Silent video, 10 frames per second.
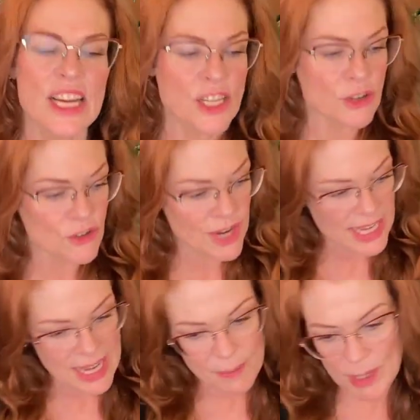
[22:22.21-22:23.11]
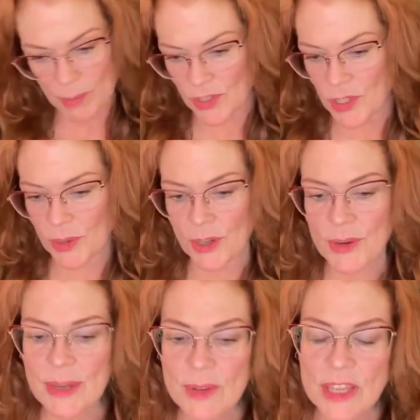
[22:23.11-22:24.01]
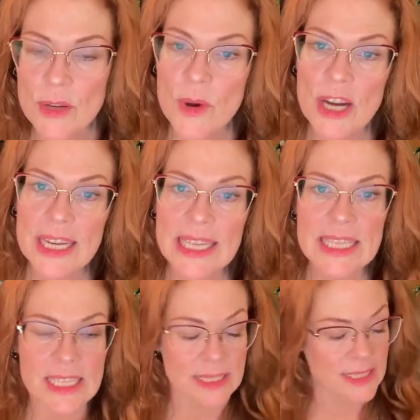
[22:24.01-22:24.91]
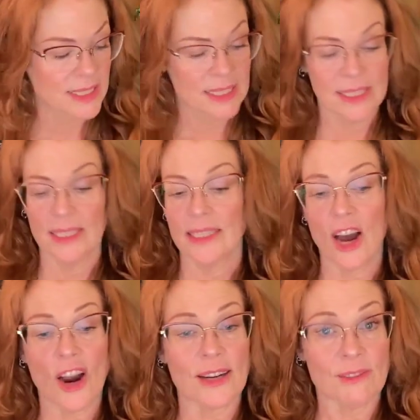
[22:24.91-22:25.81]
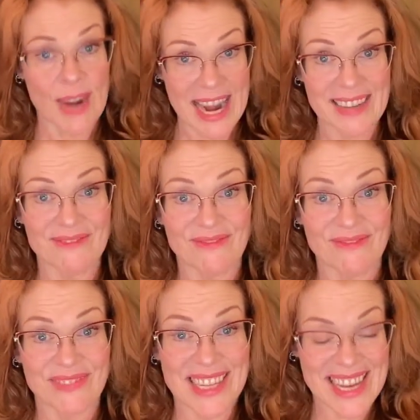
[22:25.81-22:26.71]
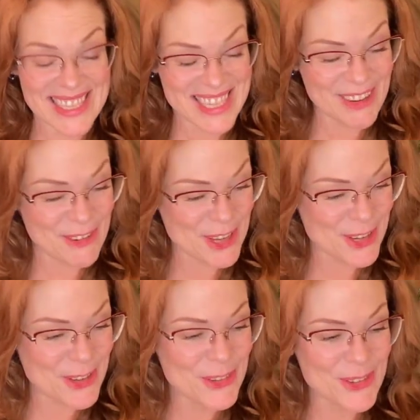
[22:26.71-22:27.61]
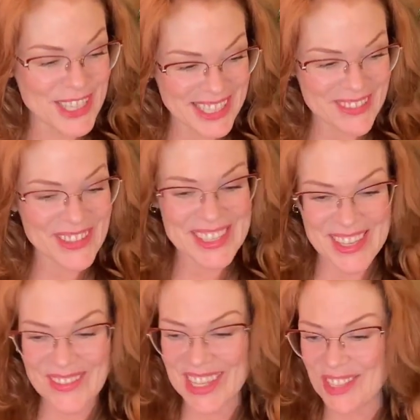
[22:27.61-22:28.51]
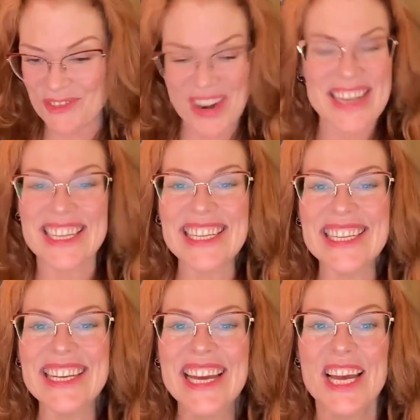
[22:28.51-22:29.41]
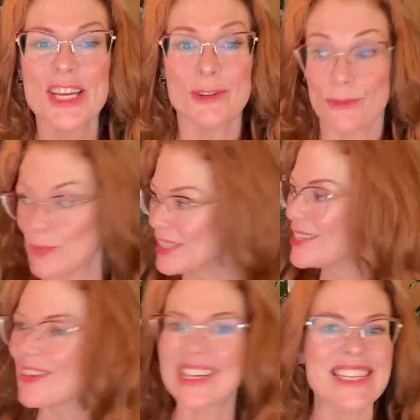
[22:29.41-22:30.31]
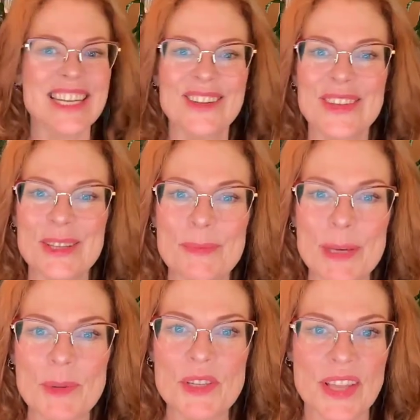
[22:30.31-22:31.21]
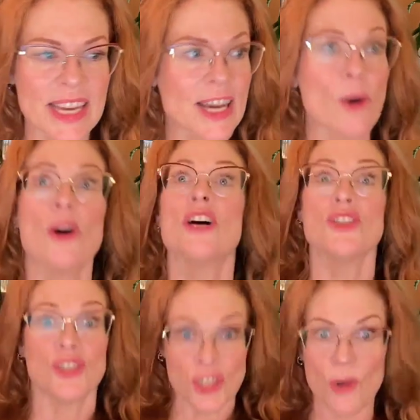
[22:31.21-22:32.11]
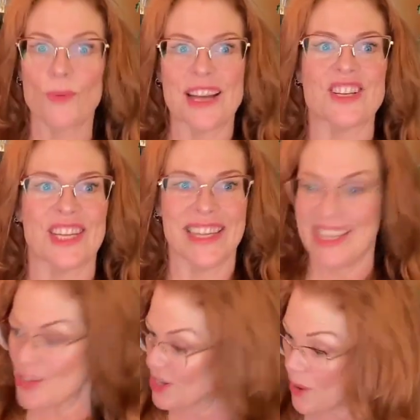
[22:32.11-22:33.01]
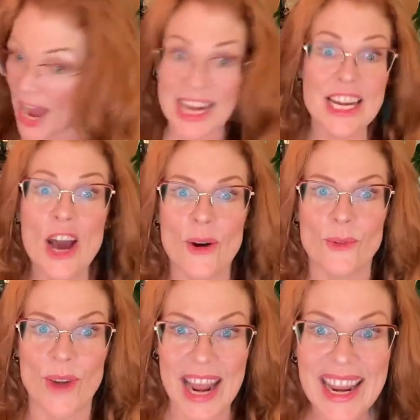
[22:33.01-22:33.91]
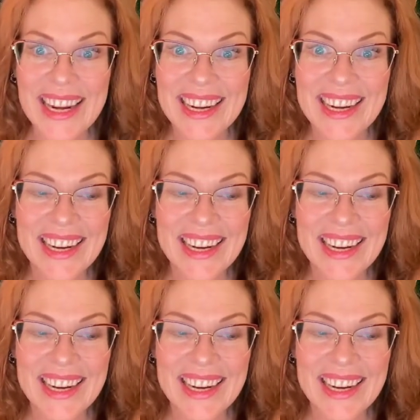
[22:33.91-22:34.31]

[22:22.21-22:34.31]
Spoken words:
Don't try to get people to agree with you on it. Hard, right? Because if you really feel something's wretched, you really want to share it with your people so they can go, so wretched. And you can go, I know, right?